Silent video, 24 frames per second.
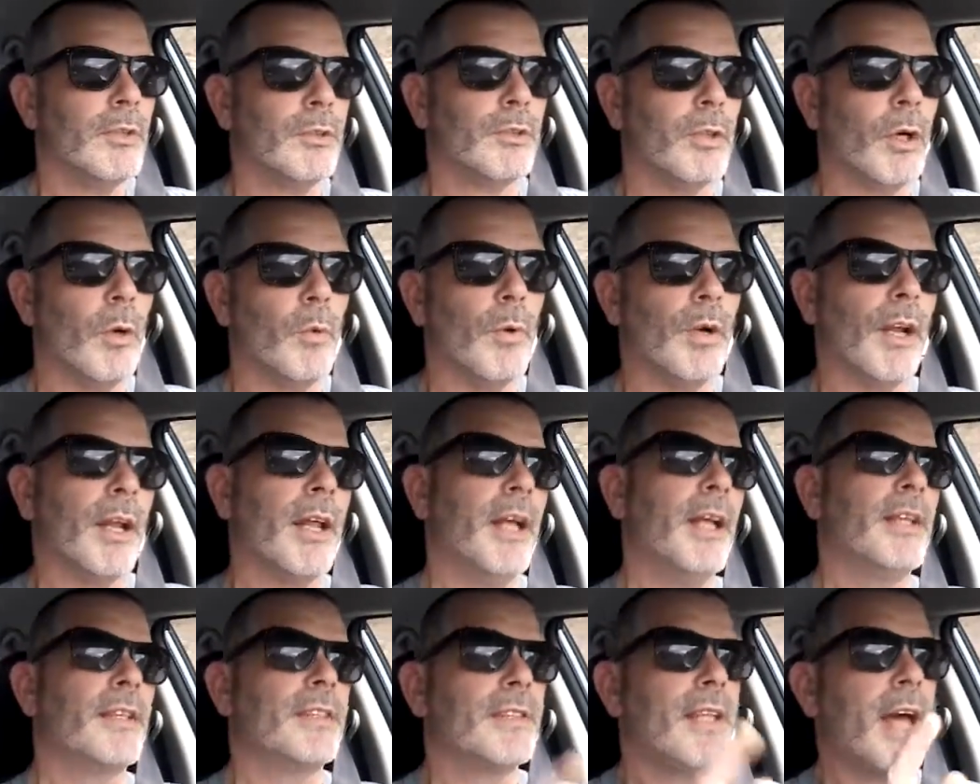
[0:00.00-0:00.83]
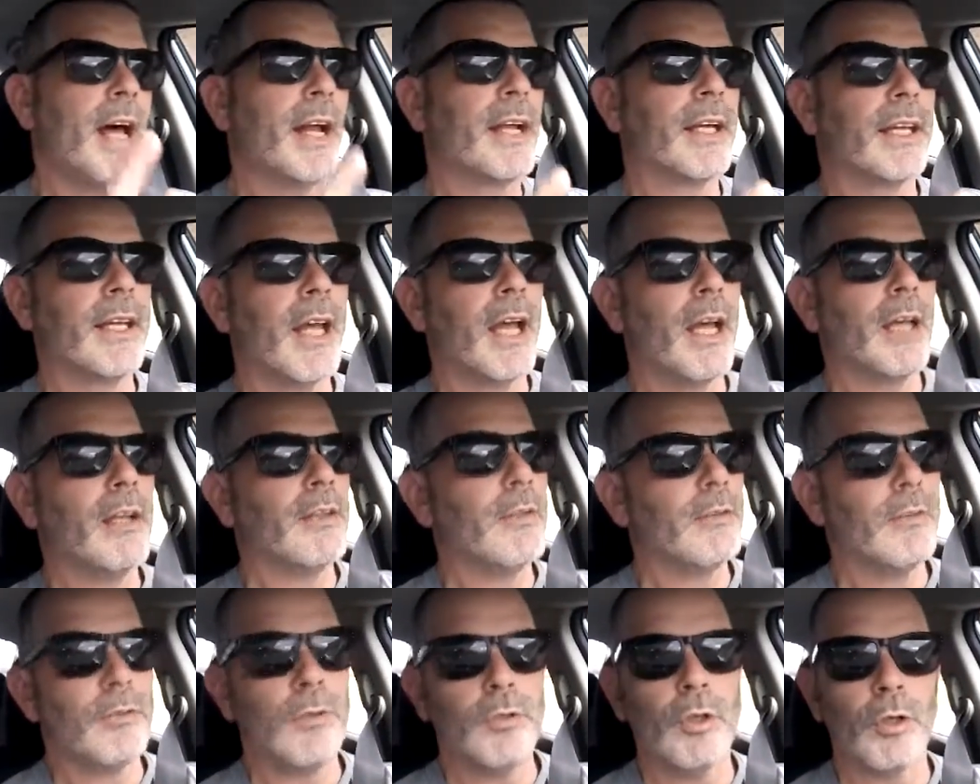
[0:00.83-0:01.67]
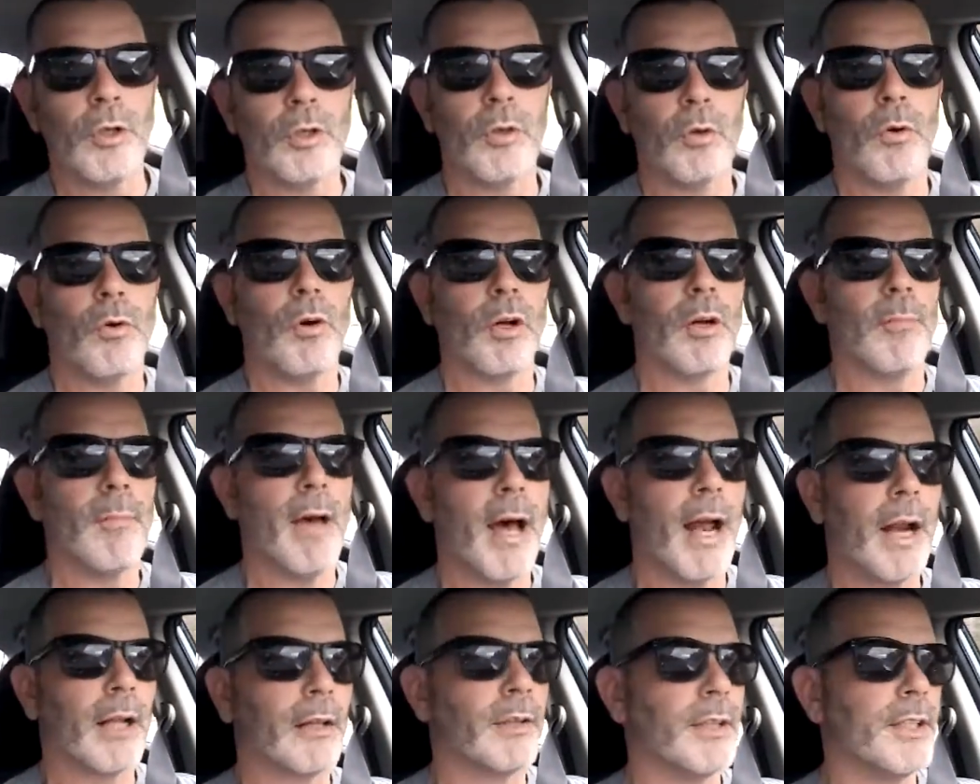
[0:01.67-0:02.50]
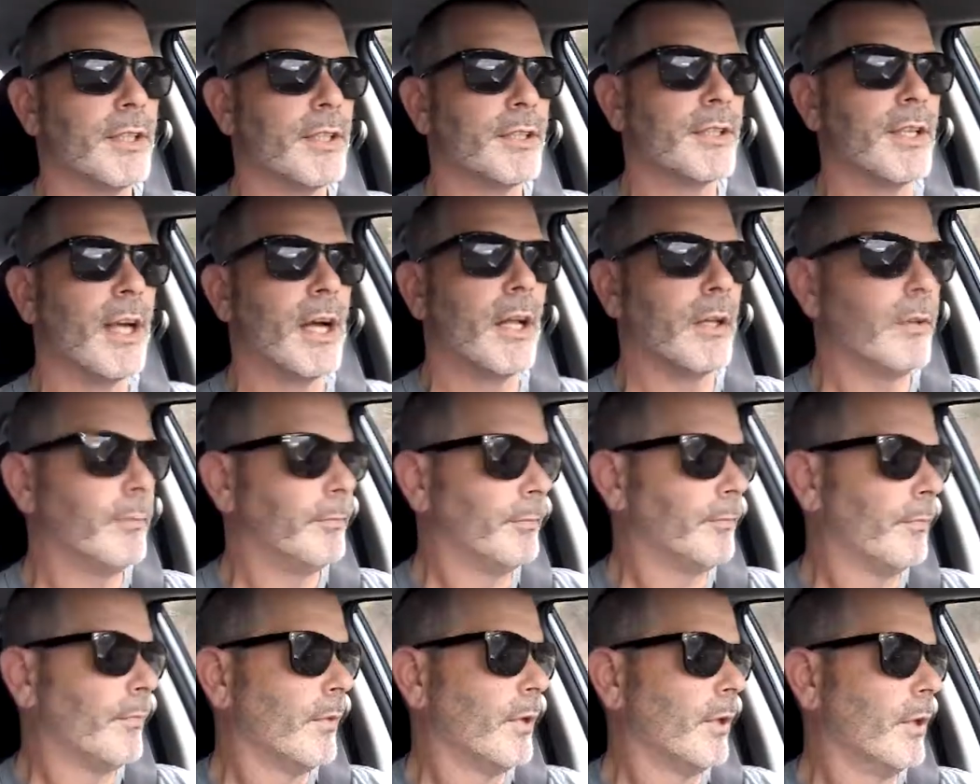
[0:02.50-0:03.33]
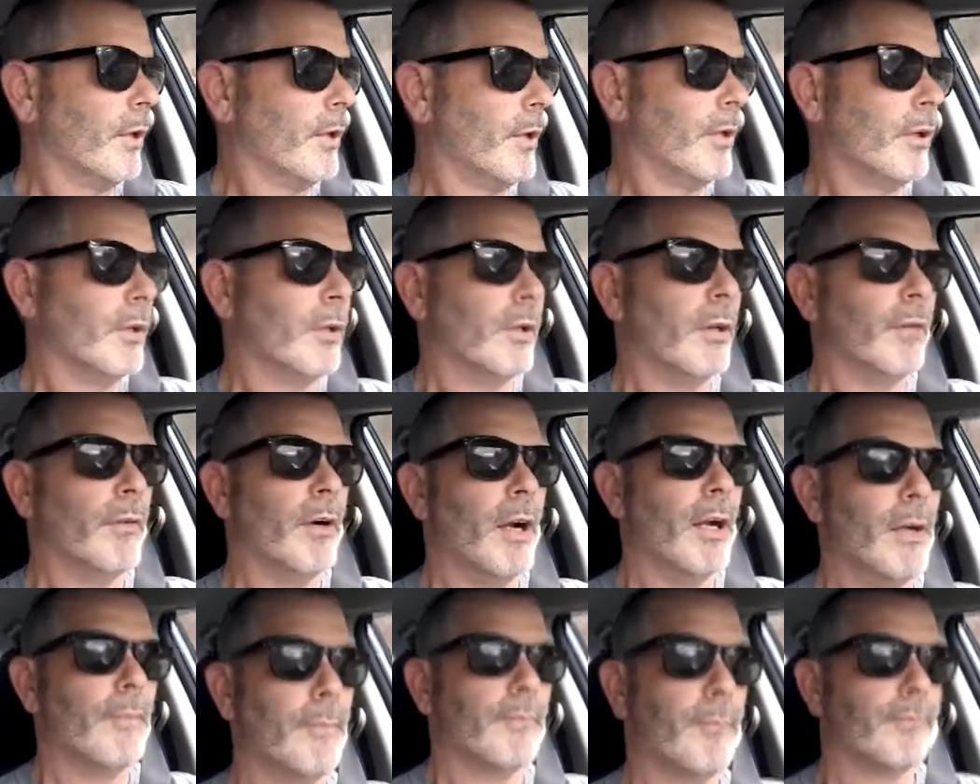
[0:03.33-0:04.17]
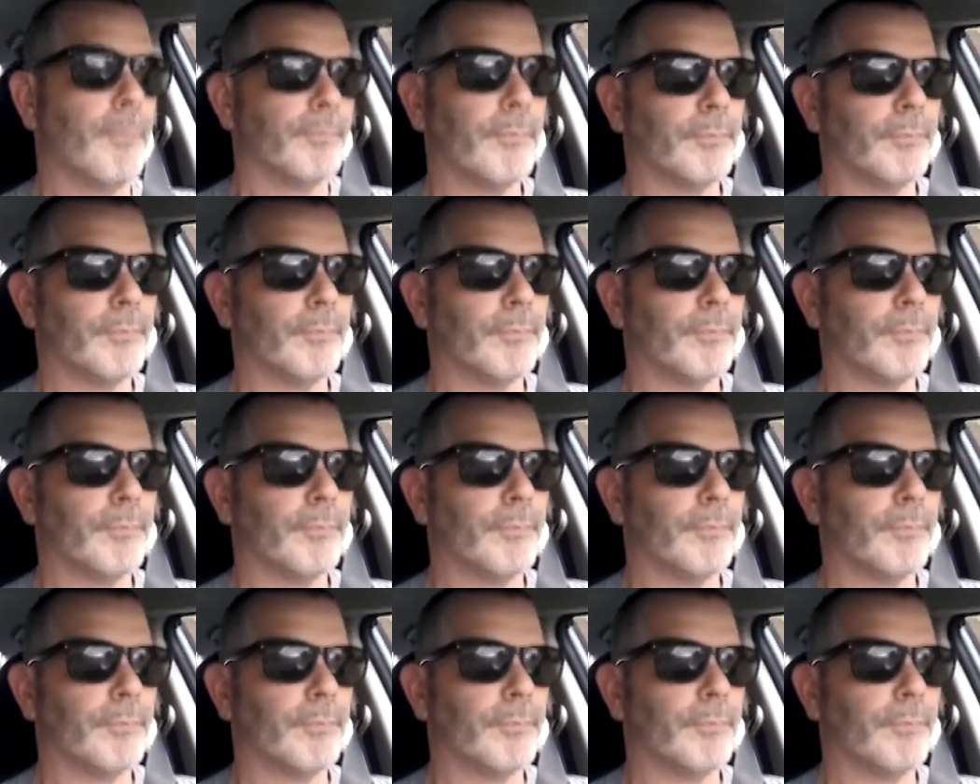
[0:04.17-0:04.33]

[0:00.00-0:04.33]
So when it hits that again, you're gonna automatically sell, right?